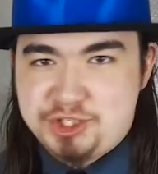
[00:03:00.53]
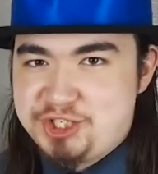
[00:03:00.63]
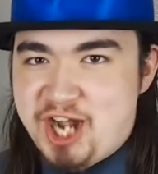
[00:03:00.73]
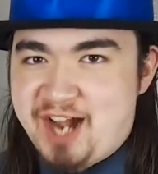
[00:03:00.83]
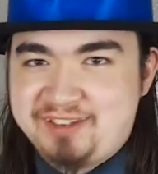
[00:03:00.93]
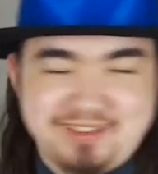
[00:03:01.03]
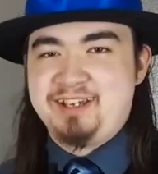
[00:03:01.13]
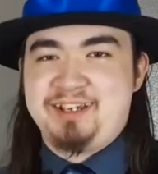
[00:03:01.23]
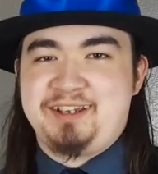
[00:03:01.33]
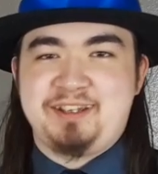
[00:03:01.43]
shot.
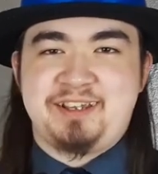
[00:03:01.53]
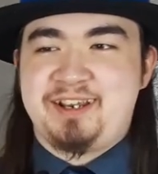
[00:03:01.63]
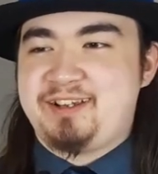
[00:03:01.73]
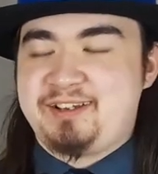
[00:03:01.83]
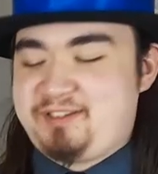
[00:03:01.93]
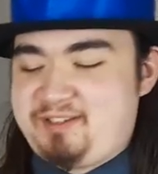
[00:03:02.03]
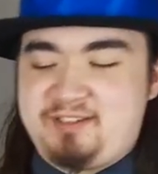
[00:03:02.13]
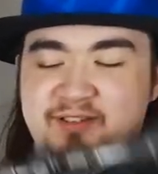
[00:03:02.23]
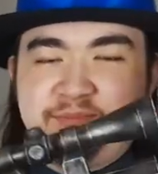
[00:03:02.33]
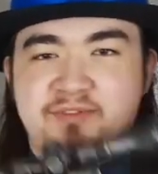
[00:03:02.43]
Get it? Because
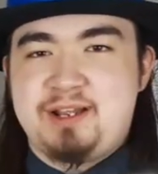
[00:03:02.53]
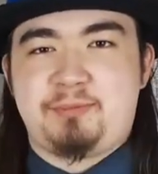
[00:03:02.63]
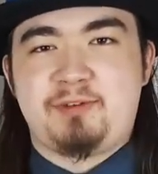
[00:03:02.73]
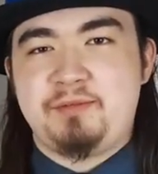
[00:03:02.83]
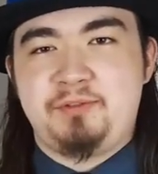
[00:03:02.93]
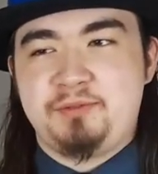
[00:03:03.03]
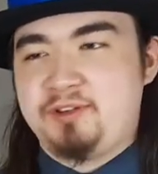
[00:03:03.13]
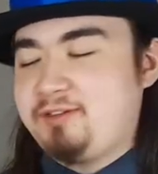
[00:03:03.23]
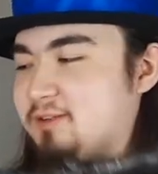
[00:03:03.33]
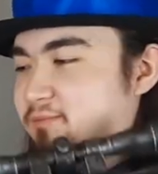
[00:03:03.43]
it's a sniper rifle,
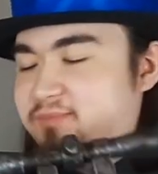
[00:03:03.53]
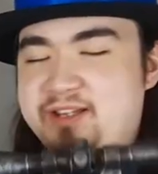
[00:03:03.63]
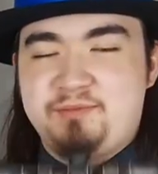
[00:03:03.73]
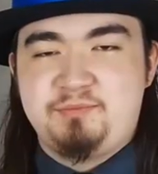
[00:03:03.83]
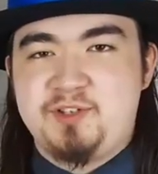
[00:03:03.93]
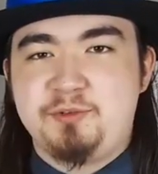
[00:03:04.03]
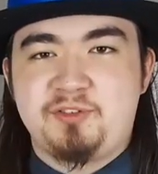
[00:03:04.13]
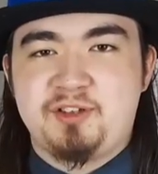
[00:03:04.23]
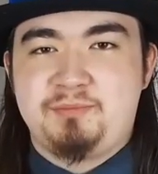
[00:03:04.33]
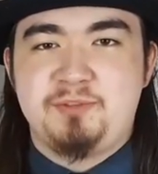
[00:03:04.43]
so it, it
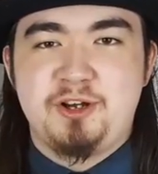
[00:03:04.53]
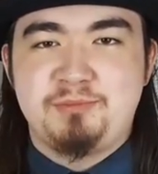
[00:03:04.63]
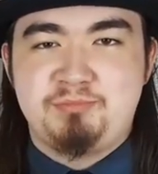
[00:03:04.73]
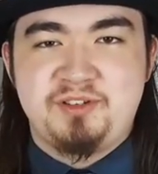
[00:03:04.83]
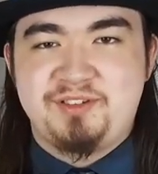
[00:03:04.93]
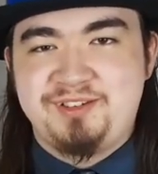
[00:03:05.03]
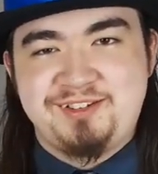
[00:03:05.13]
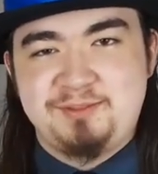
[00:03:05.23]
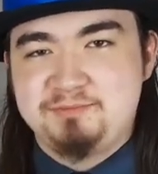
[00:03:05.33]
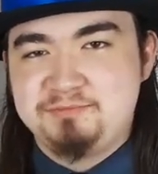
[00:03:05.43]
shoots a long distance.